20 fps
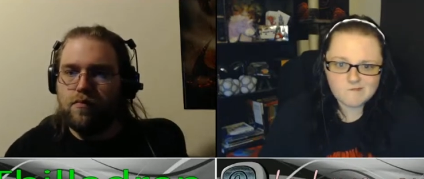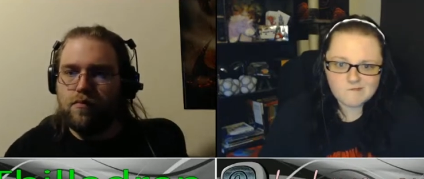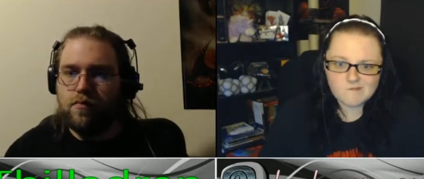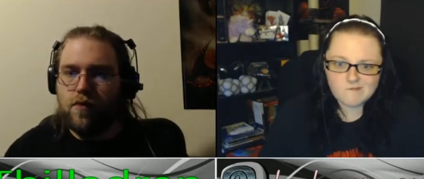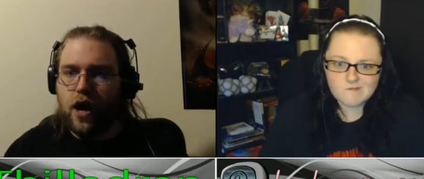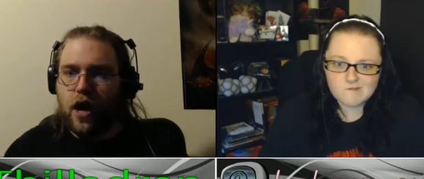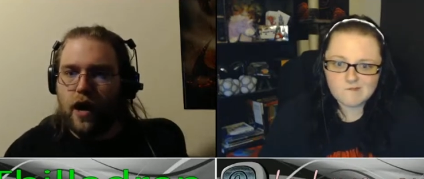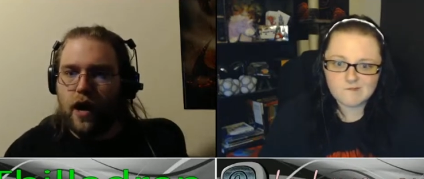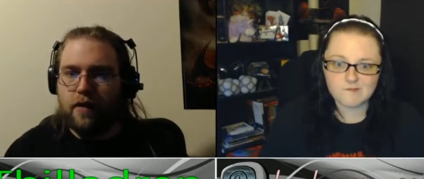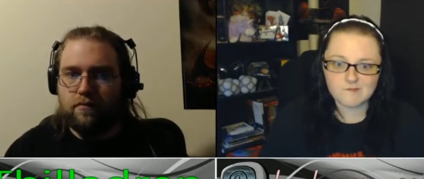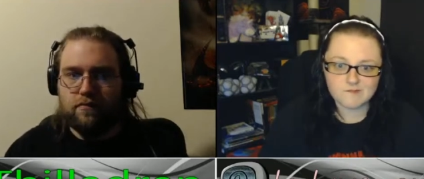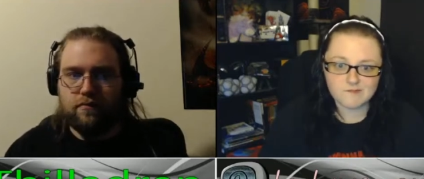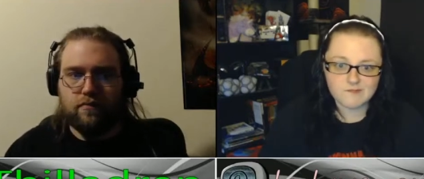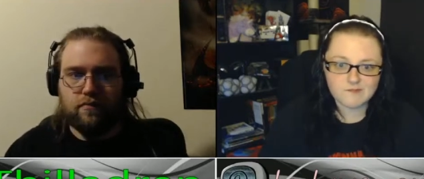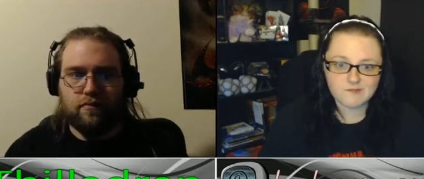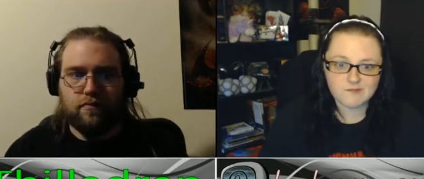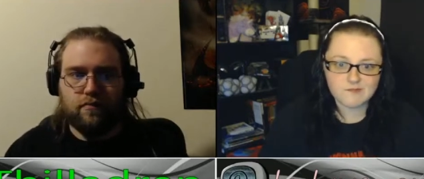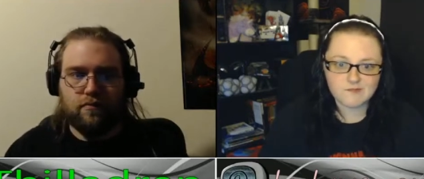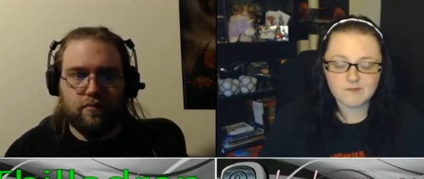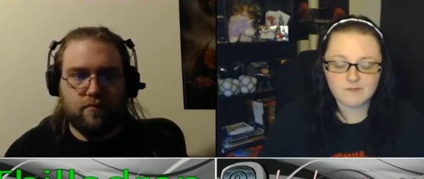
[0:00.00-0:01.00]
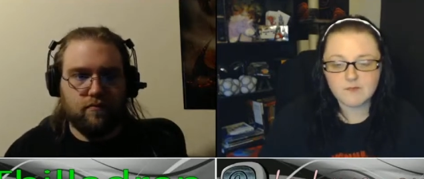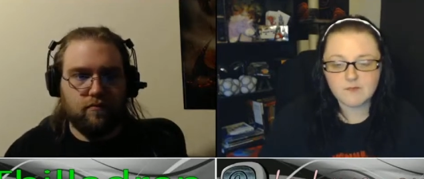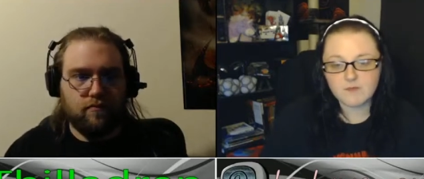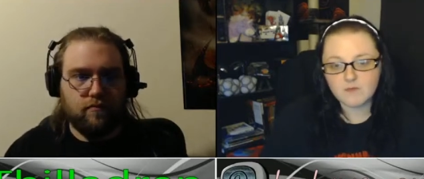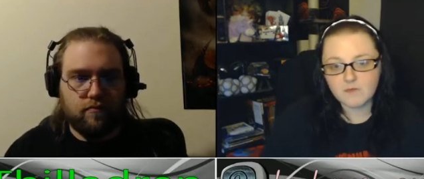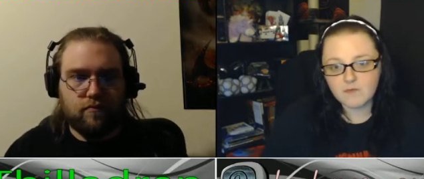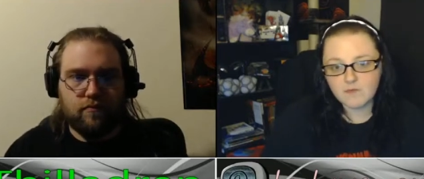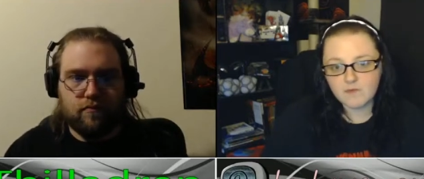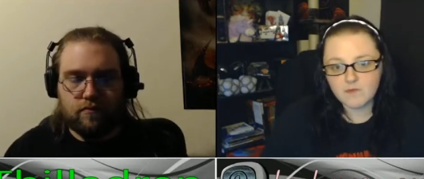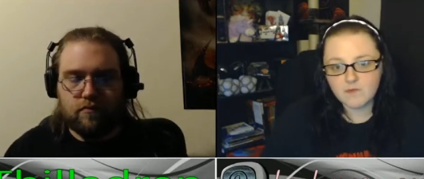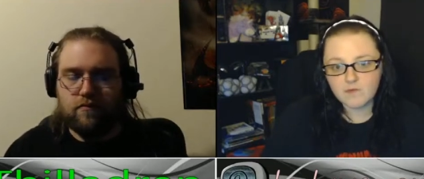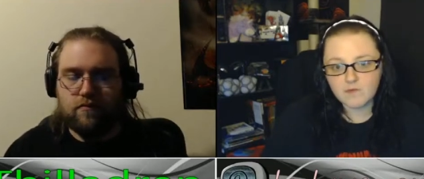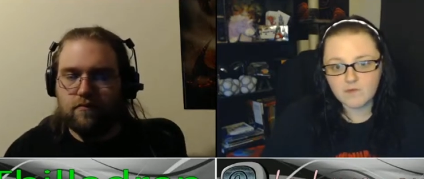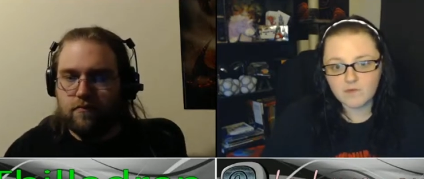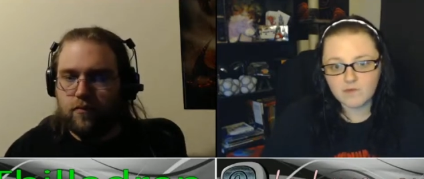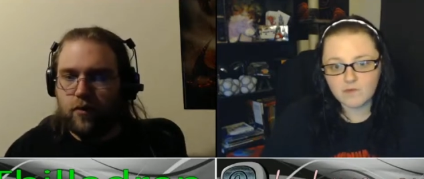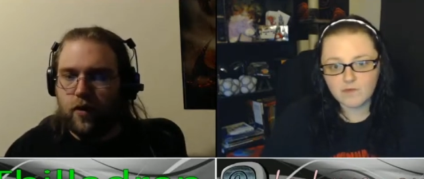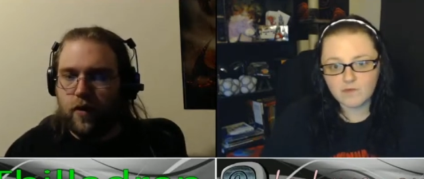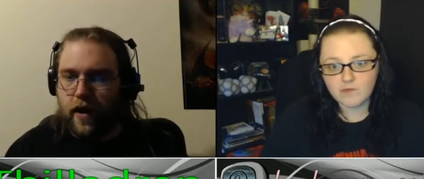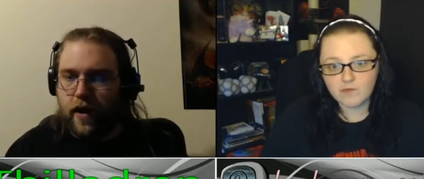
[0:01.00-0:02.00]
Speaker 1: Yeah,
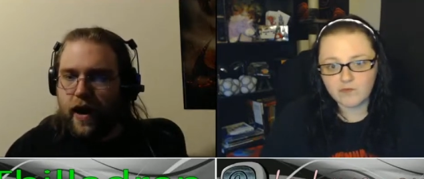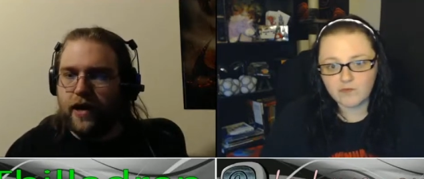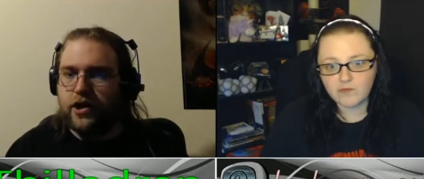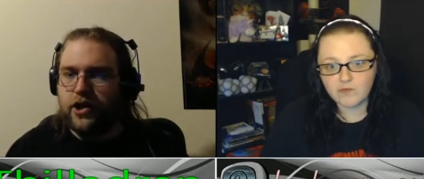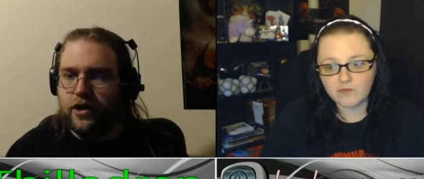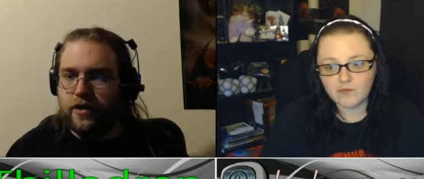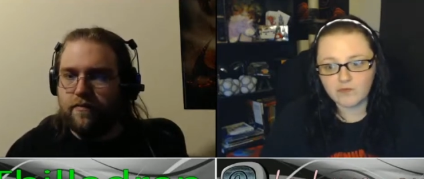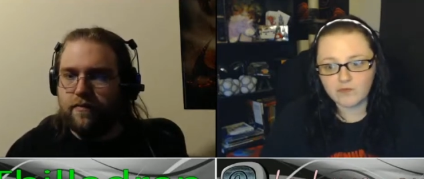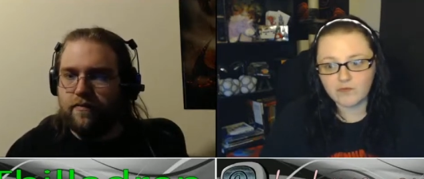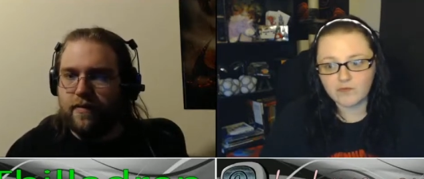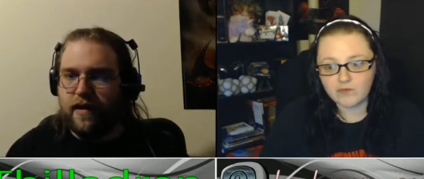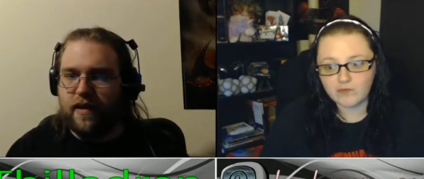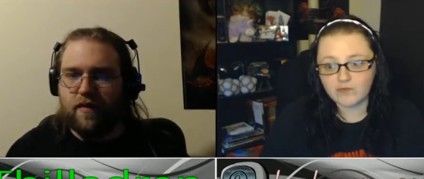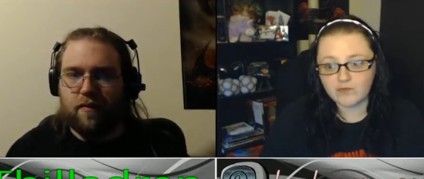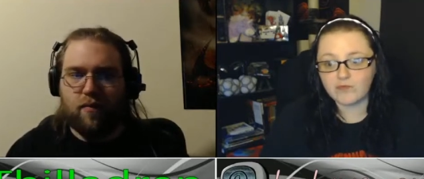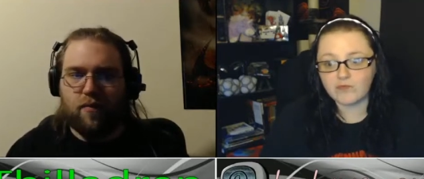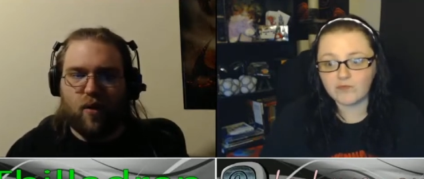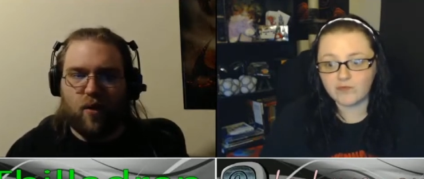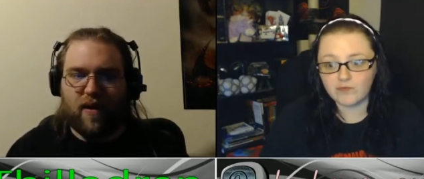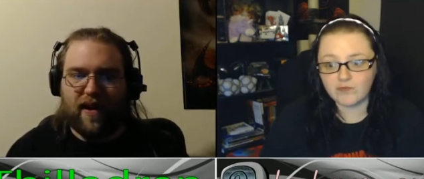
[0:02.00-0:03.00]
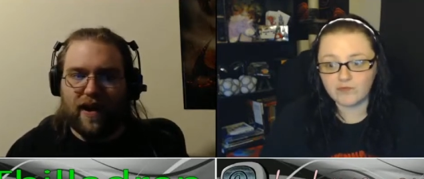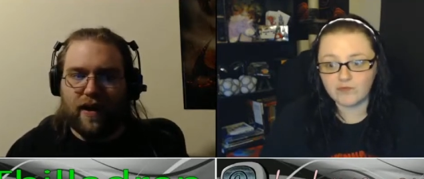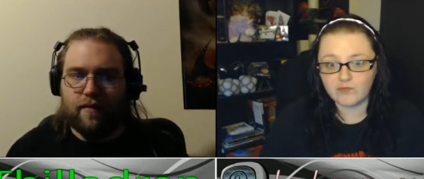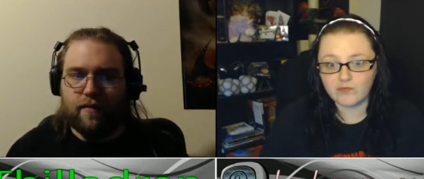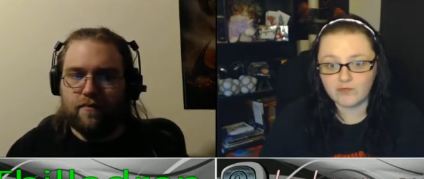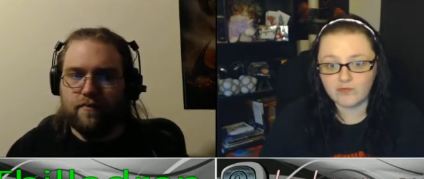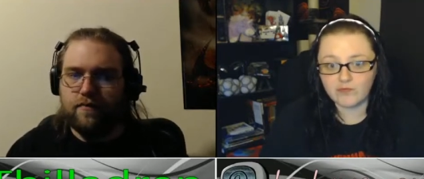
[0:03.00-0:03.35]
more action, less boring.